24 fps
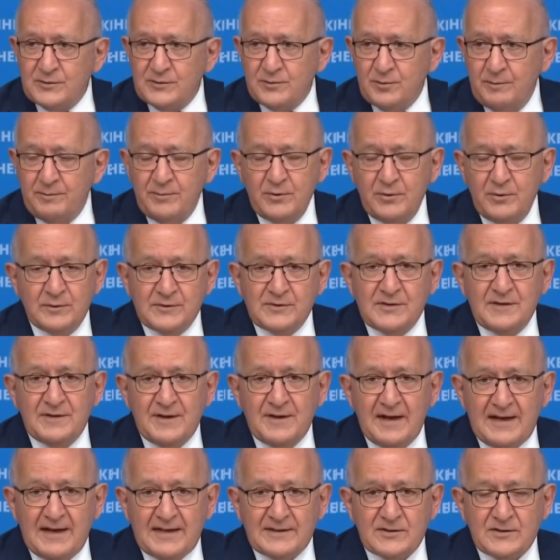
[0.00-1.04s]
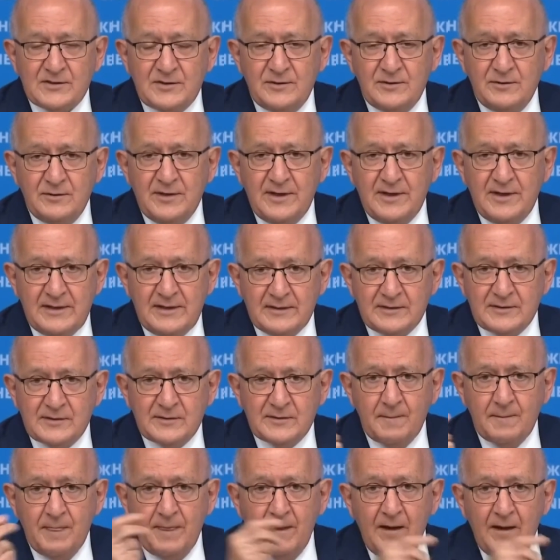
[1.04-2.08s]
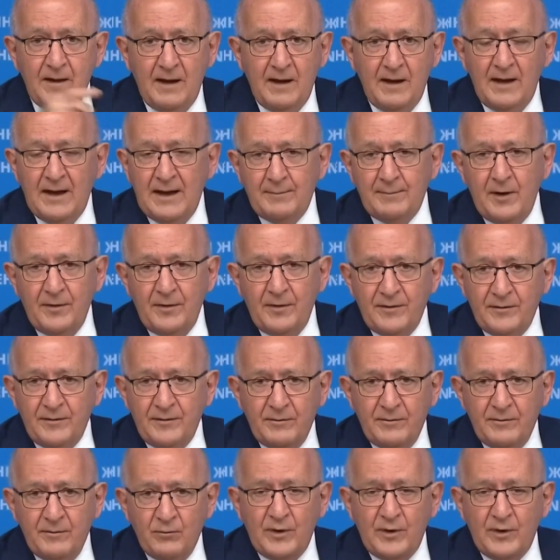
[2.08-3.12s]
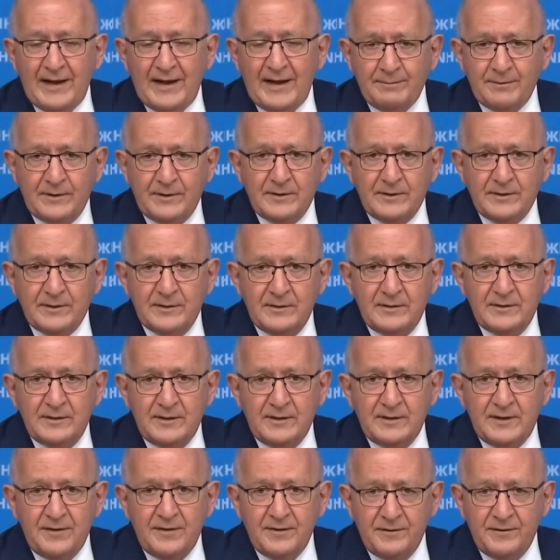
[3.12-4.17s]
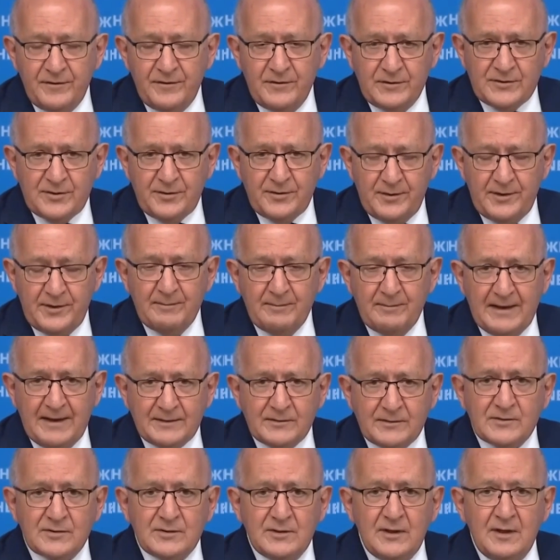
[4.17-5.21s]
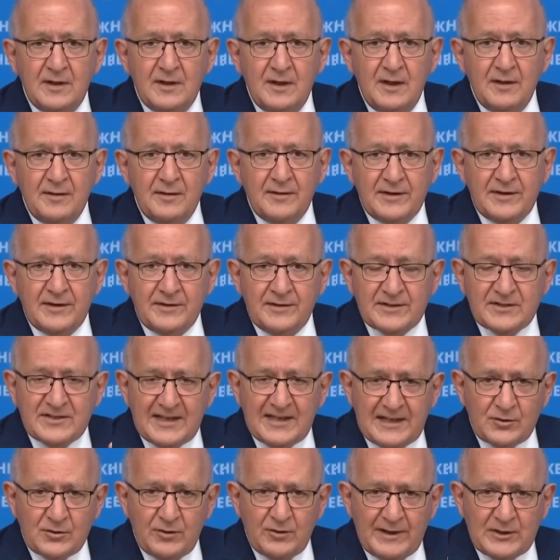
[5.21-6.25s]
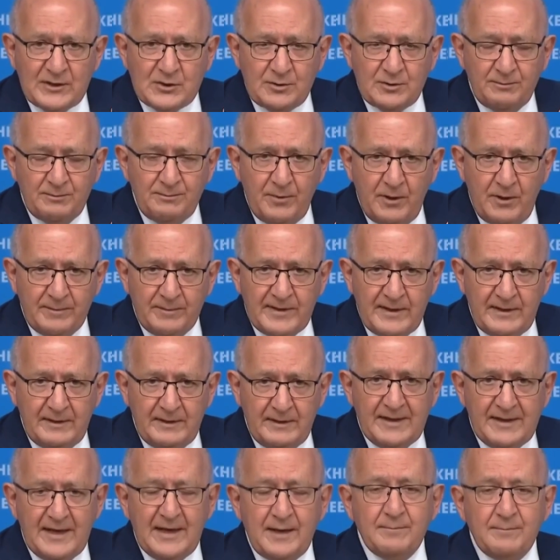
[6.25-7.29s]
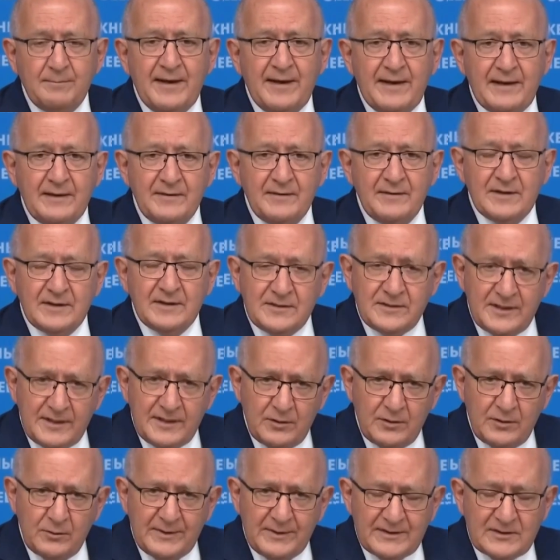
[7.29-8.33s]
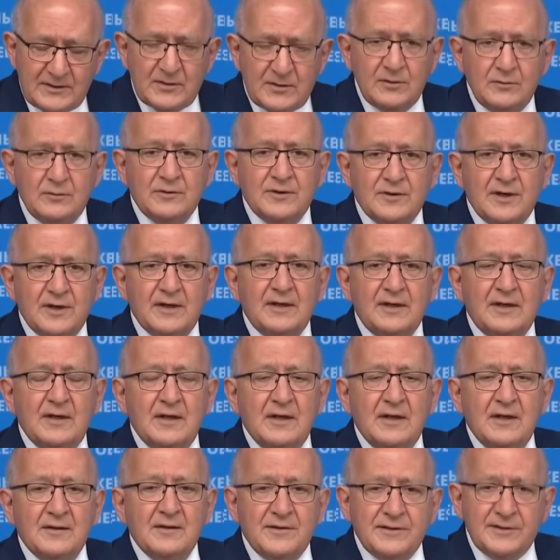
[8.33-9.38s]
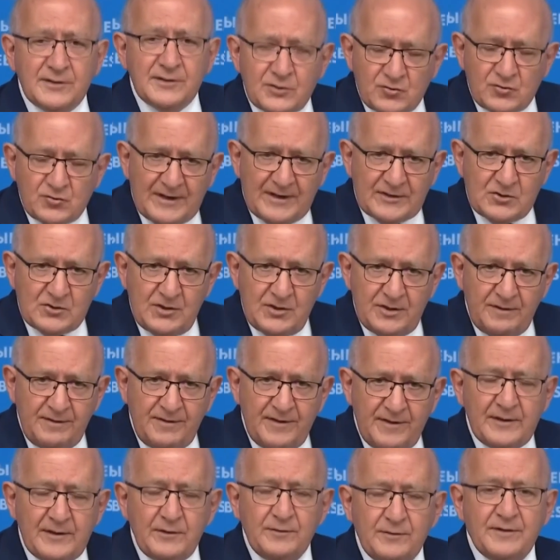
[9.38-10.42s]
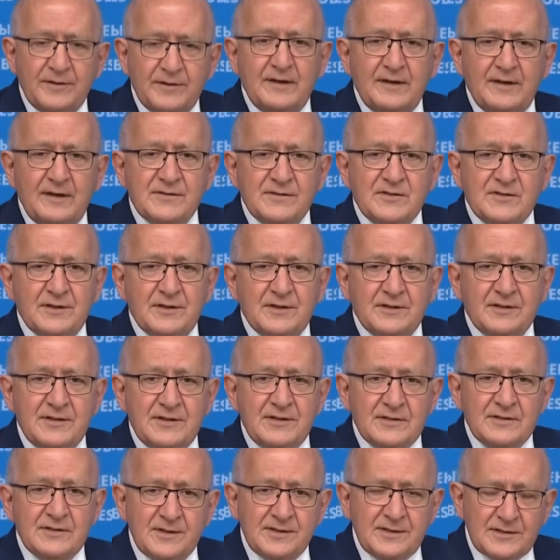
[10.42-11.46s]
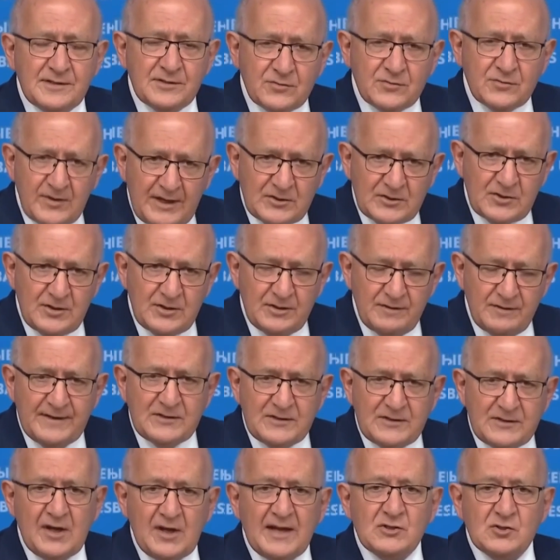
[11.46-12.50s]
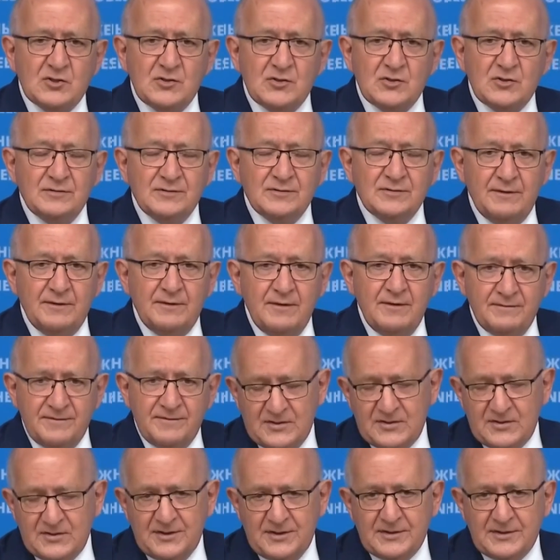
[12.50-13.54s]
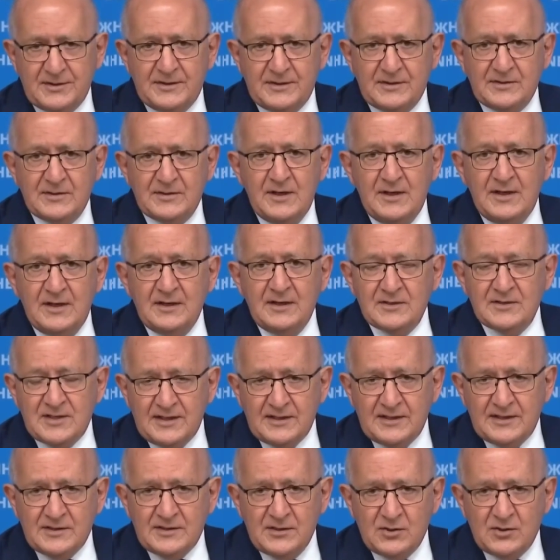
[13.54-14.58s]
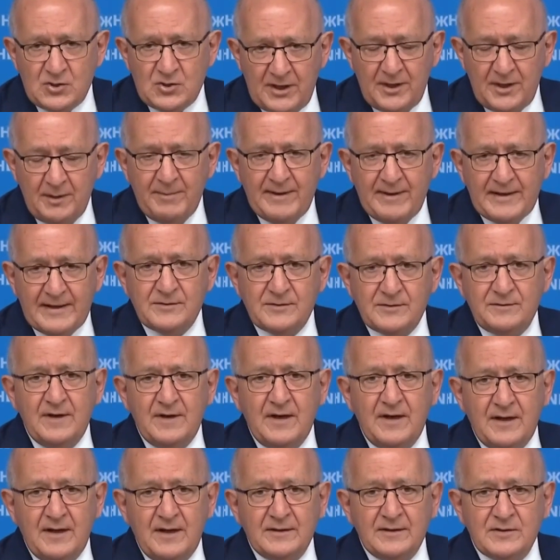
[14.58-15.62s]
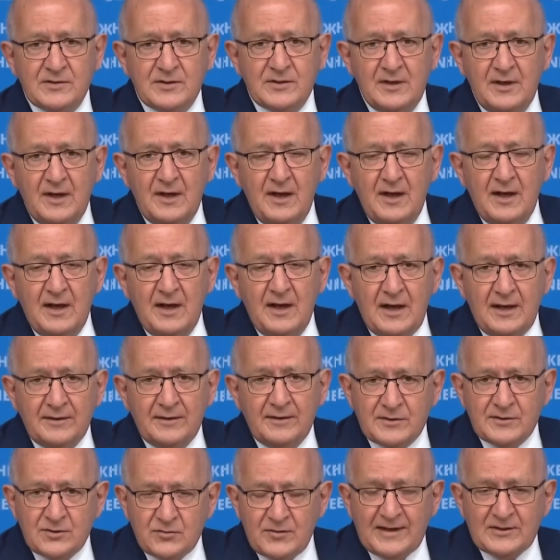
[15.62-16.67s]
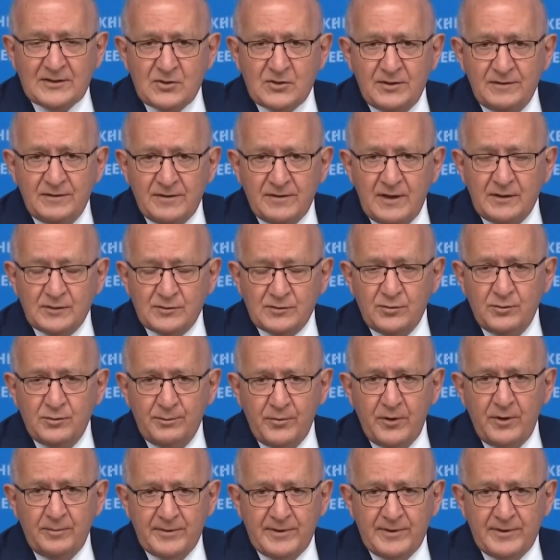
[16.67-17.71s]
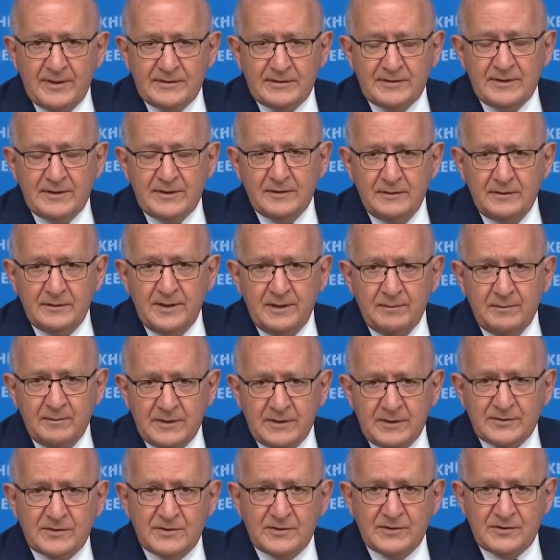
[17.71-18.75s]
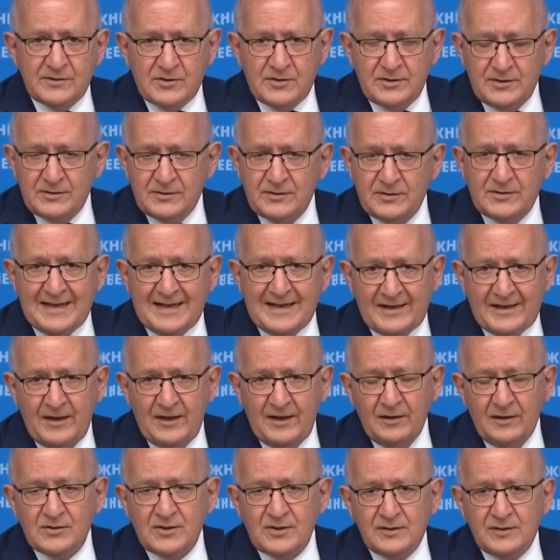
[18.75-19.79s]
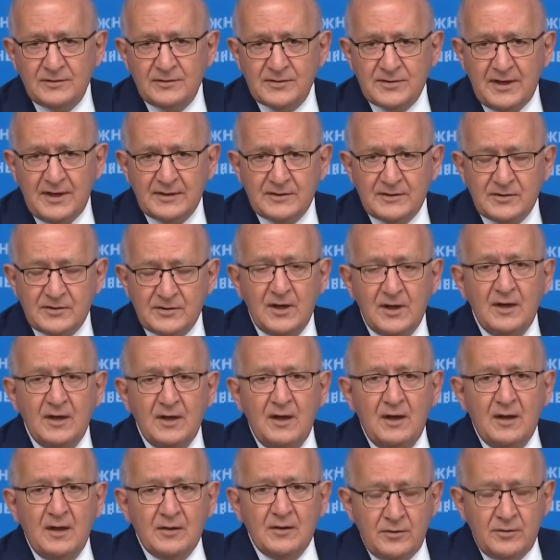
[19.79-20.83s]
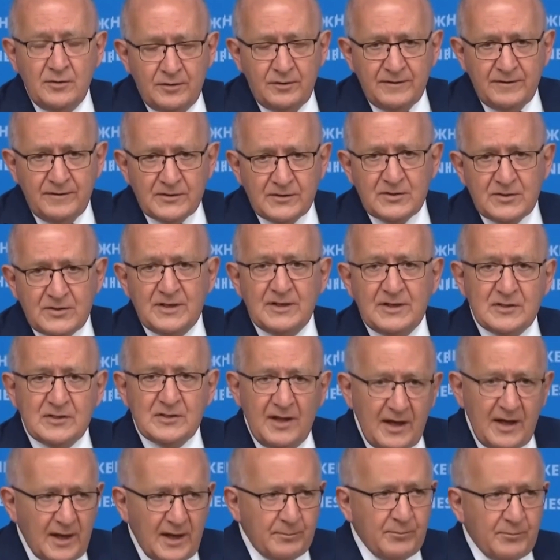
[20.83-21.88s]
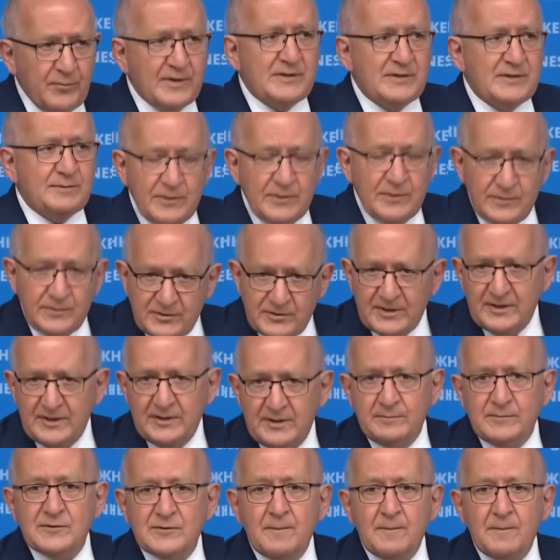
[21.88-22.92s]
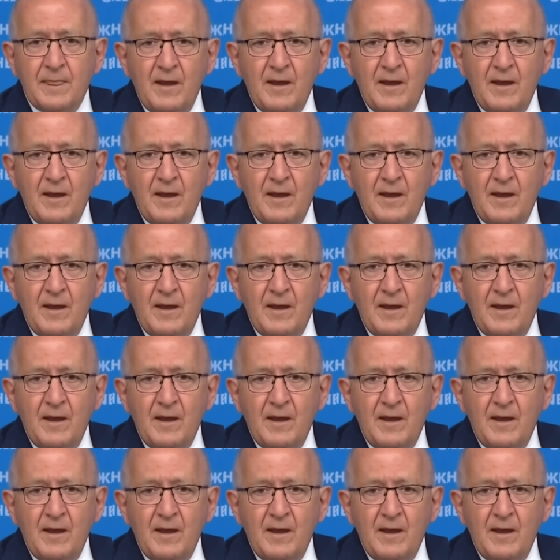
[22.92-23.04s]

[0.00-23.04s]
reports in the last 2 years on what happened in the first 3 months. The saturation bombing campaign, the continuing slaughter, the destruction of the healthcare facilities, the destruction of educational facilities, sex and gender-based violence, destruction of cultural properties, including mosques, churches, archaeological sites, universities, libraries, museums.